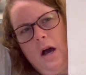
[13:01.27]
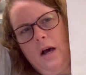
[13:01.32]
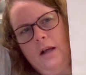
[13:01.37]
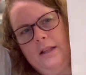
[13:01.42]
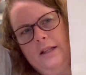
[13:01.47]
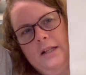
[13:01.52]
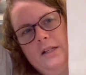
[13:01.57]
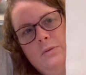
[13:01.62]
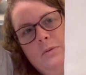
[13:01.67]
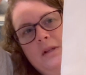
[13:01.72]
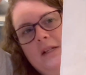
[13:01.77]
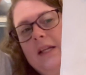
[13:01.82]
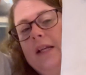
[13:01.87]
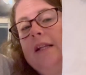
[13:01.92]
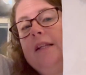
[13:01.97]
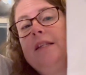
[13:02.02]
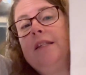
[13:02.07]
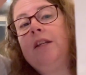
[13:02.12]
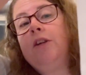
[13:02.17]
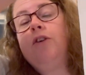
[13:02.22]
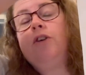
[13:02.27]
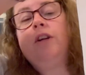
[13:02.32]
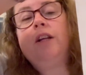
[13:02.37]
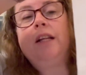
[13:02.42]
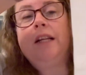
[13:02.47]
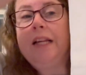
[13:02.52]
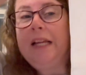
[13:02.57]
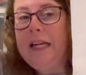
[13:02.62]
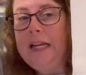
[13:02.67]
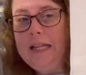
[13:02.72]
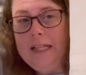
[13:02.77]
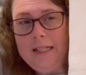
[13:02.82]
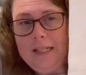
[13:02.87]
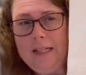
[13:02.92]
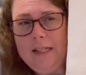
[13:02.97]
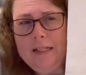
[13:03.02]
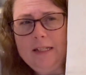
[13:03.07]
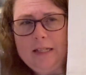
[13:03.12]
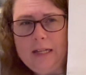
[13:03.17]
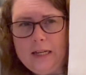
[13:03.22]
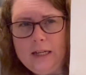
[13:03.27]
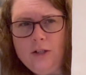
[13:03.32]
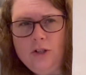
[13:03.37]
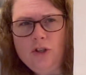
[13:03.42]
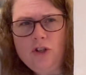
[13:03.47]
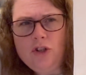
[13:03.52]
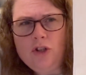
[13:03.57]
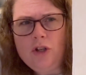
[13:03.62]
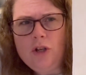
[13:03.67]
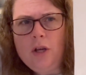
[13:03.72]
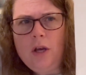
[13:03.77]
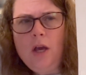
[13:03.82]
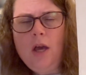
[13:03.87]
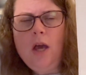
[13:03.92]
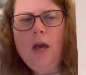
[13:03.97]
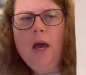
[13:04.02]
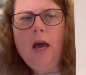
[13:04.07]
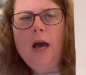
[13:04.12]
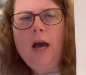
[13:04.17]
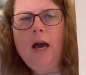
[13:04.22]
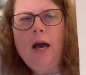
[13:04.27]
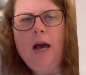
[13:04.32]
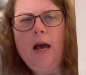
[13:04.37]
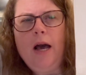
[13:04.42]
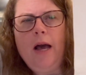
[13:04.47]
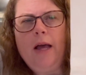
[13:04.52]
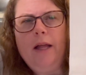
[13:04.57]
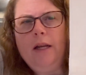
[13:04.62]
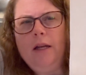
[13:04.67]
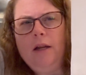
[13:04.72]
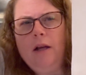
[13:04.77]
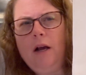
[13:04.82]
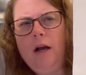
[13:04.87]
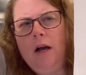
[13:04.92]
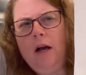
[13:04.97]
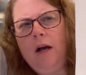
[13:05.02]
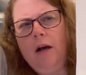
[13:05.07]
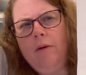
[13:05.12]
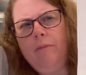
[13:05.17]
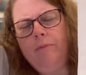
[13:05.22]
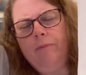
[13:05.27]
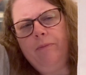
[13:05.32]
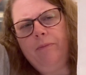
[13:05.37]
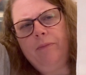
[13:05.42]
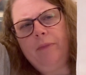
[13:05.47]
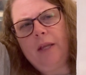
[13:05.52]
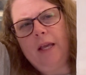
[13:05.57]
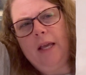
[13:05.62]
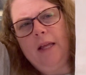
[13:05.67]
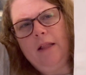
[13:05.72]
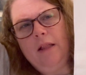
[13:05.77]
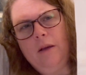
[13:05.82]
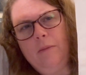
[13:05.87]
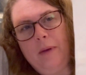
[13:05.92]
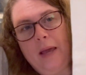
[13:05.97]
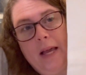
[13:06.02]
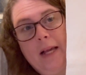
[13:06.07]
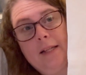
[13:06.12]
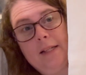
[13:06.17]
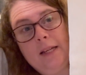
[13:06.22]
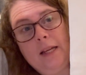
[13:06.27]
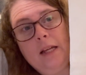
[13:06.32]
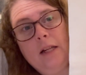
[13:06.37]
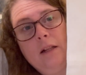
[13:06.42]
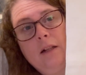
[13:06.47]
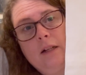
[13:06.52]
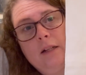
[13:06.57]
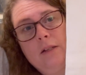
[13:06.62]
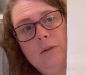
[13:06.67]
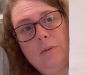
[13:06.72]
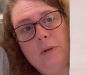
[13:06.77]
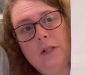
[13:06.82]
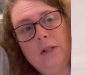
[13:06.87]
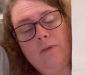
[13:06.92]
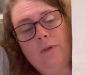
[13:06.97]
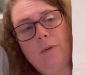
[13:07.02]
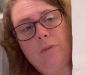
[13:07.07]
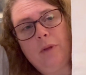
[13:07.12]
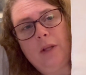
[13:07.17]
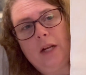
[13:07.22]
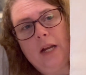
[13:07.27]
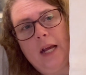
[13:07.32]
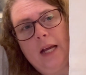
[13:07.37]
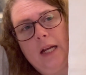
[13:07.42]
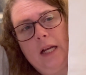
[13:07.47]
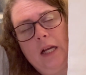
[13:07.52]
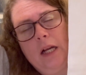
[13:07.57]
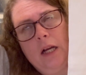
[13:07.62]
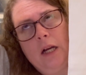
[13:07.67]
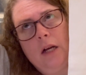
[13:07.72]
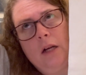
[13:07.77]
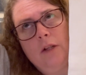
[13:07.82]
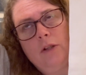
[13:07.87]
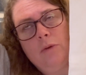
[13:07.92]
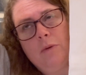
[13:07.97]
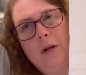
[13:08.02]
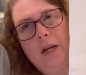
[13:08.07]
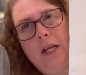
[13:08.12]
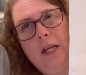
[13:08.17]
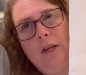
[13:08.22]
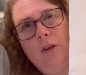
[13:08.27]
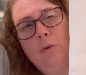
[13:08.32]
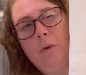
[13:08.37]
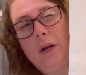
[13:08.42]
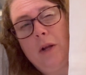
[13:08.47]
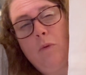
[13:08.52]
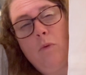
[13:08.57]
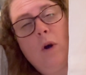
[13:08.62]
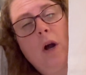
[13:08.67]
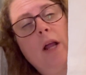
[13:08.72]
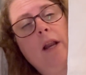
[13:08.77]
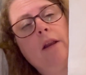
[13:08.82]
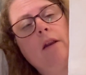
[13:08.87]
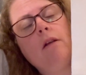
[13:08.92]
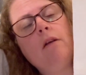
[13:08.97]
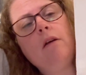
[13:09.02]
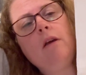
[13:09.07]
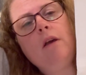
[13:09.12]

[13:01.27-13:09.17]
This was considered an easy stitch on in the magazine. This was from the 2021